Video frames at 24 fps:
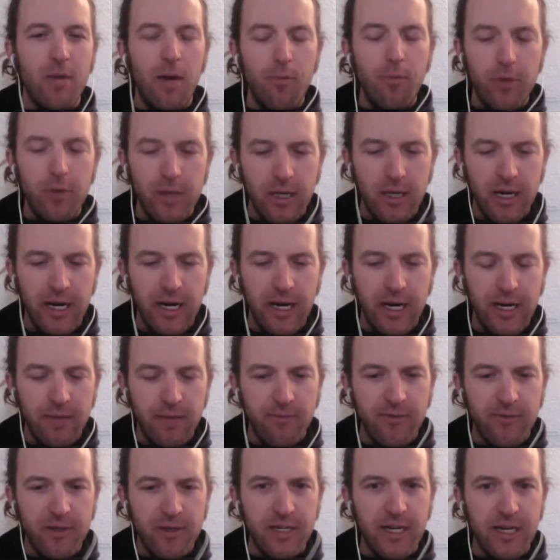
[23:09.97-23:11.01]
up with an item
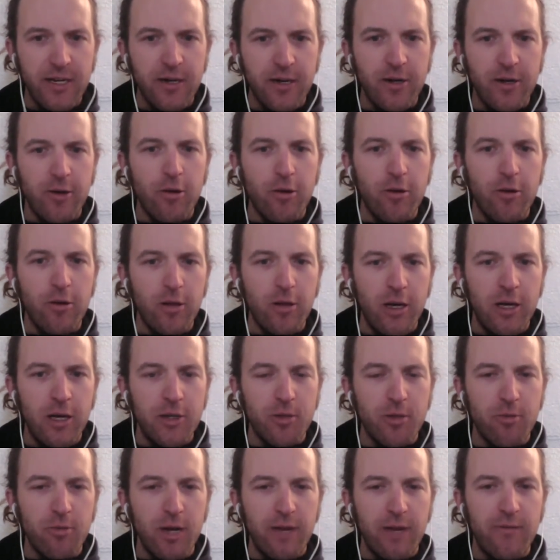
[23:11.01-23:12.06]
for dinner or
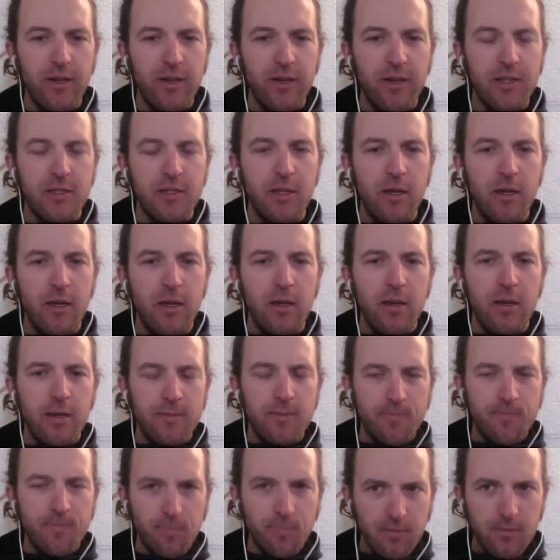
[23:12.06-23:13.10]
lunch or breakfast,
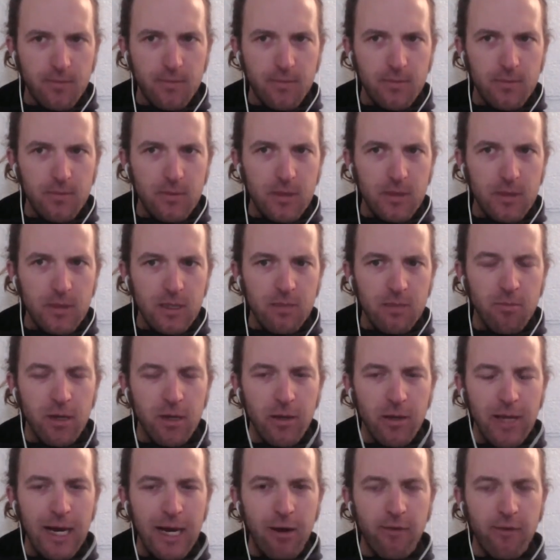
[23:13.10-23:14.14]
but
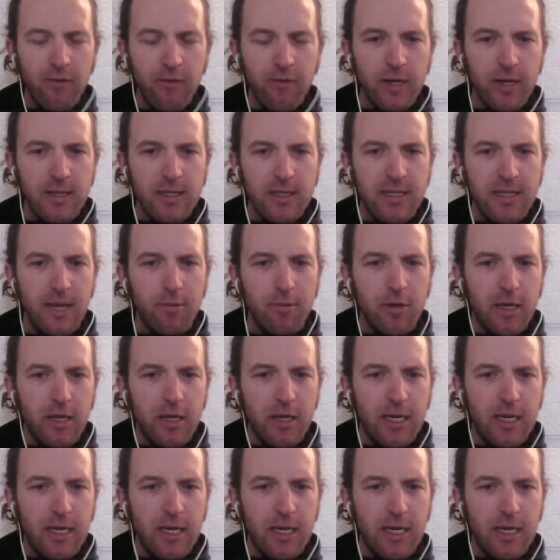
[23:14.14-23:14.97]
allow everyone at the table to